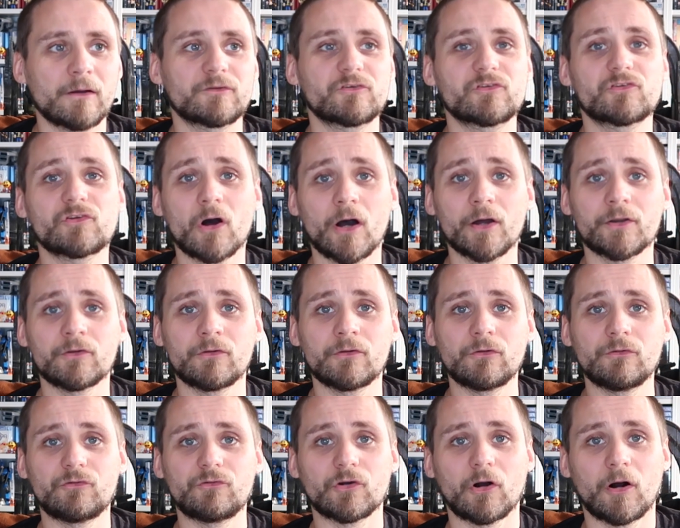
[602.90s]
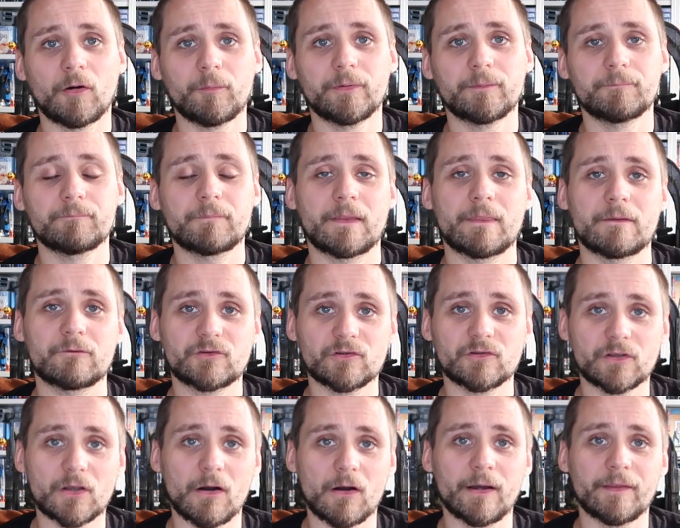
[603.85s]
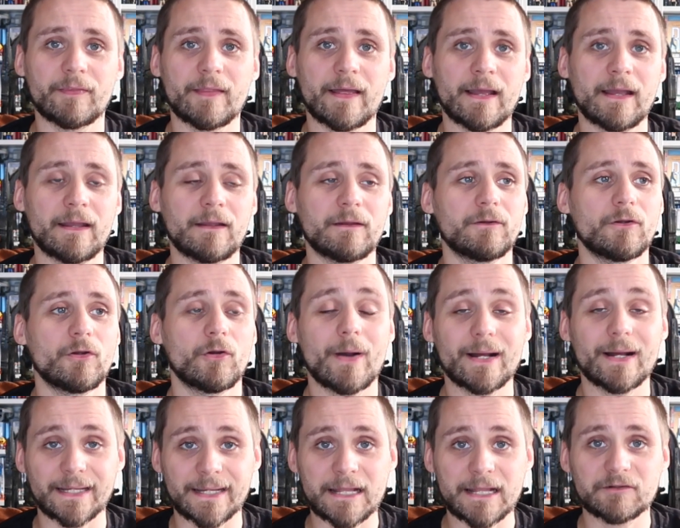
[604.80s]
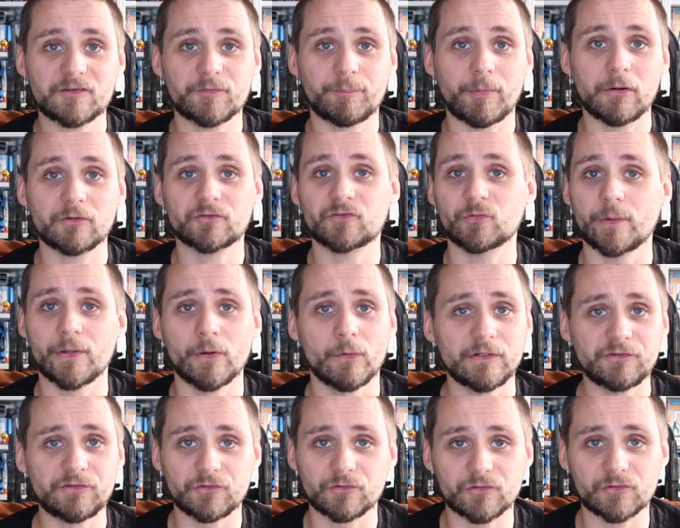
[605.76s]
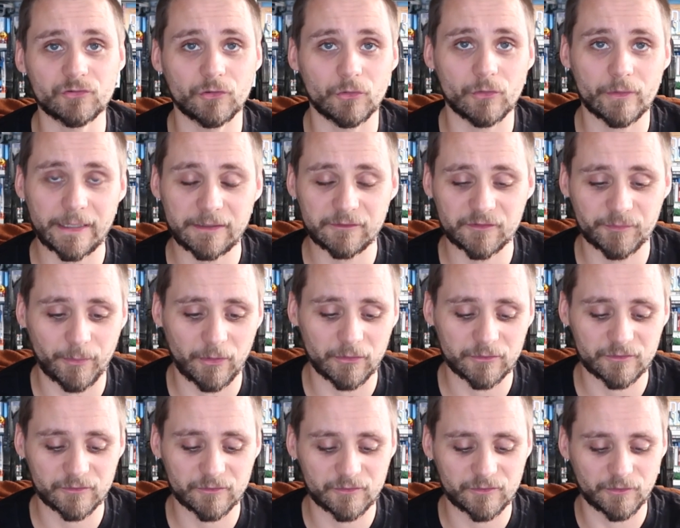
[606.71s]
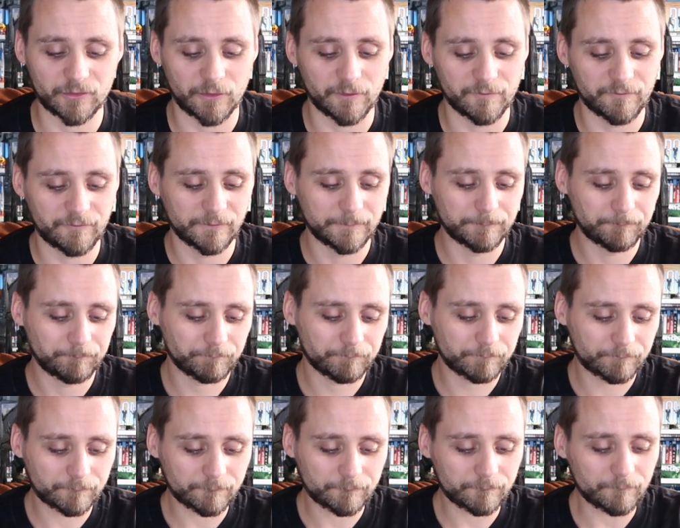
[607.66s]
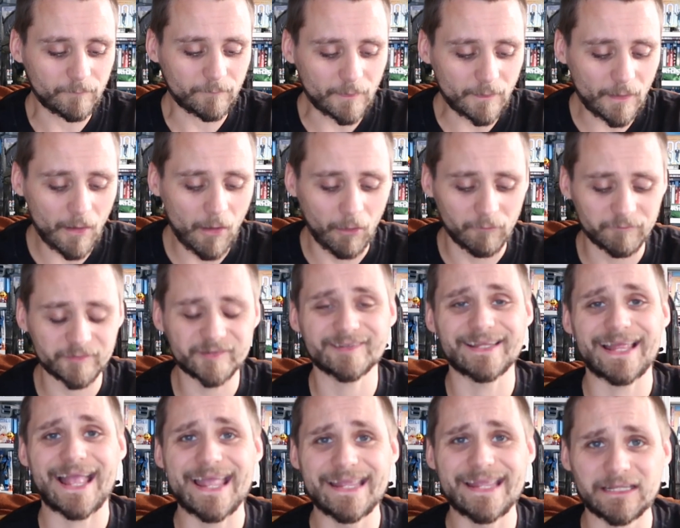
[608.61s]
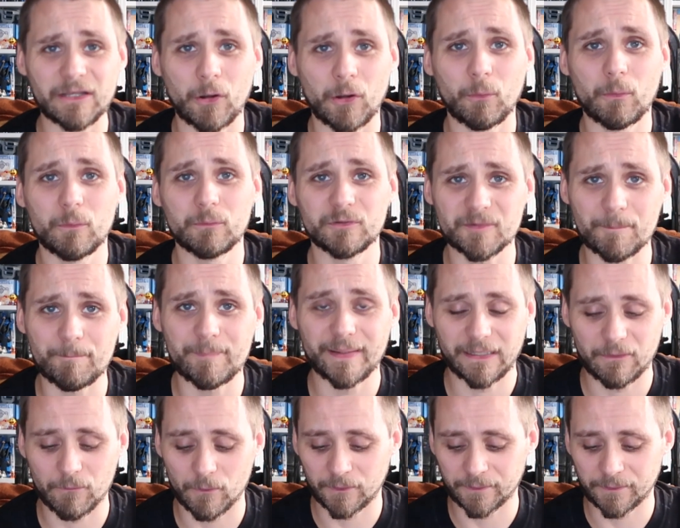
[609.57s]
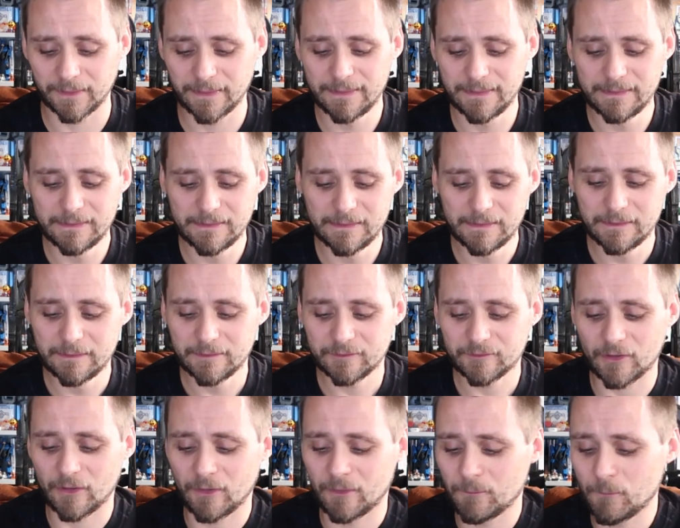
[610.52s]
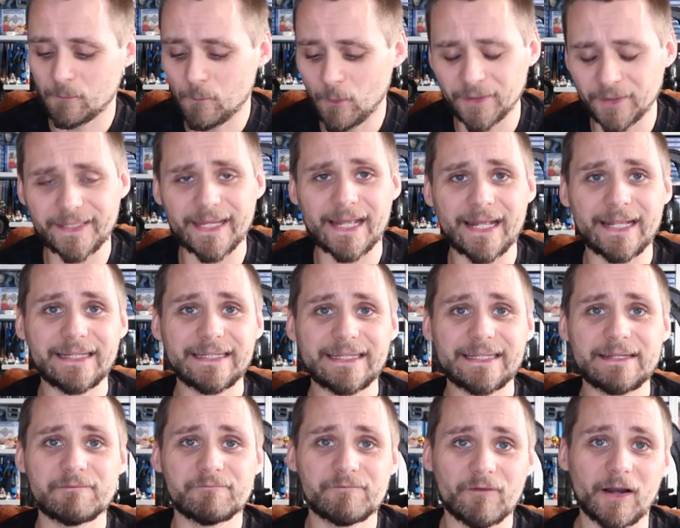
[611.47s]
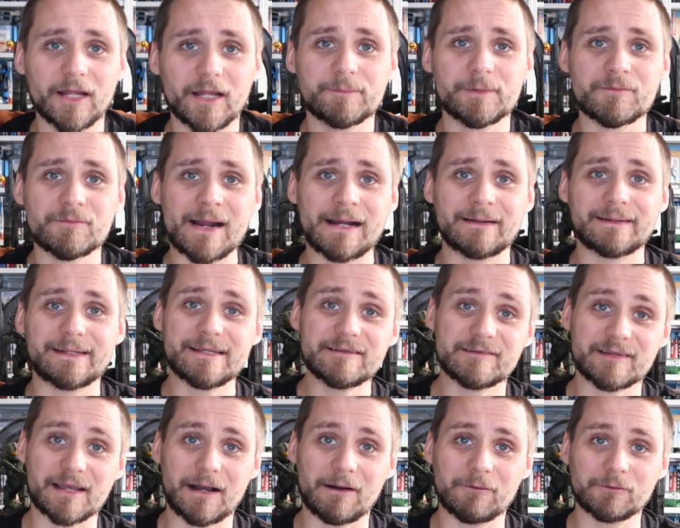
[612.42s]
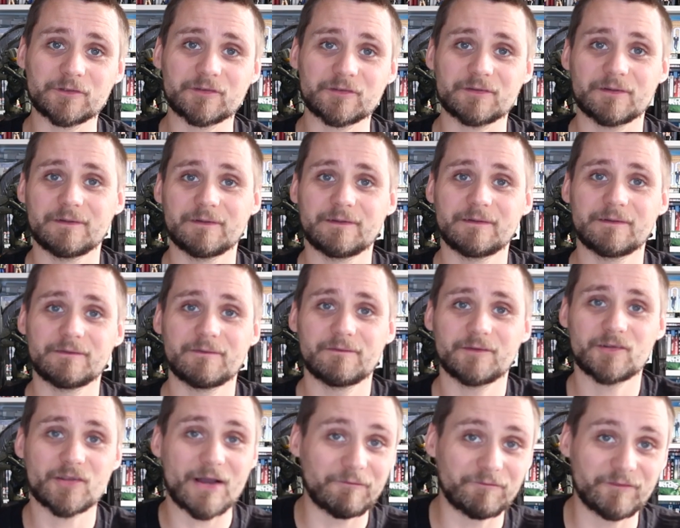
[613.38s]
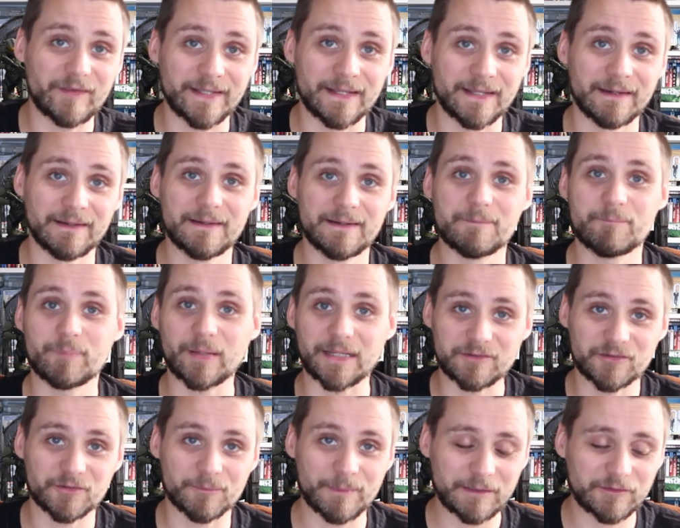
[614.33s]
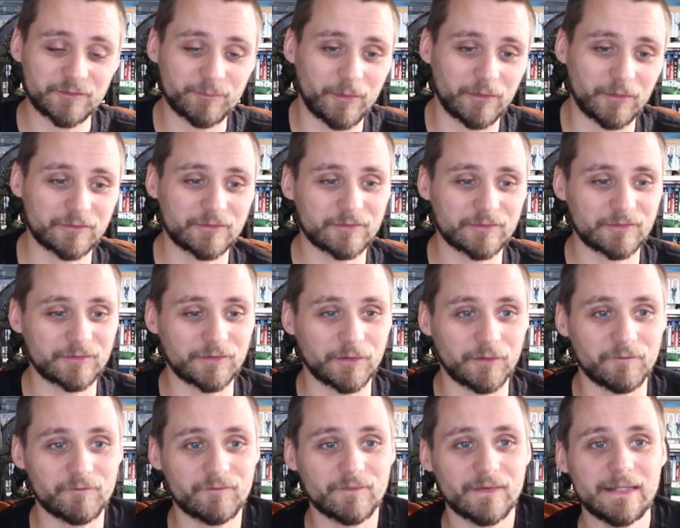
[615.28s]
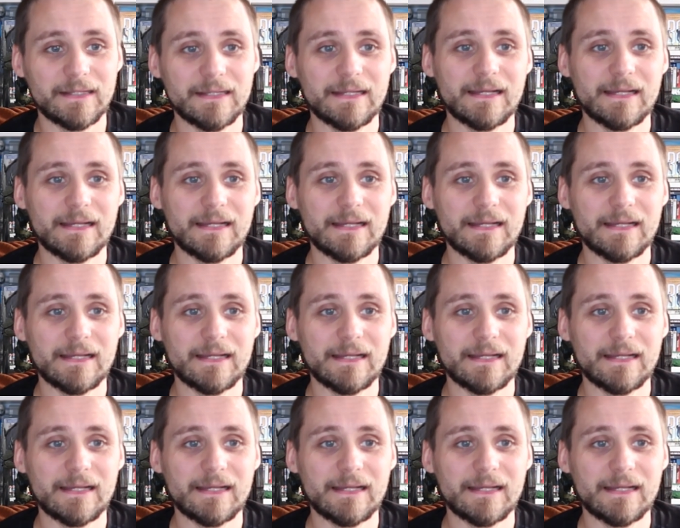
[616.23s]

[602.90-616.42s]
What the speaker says: I'd started a new job and there was a guy there who had an Xbox, so we always used to talk Xbox and stuff. Obviously Halo was a big one. So one day he invited me around his house to have dinner and play some Xbox and stuff.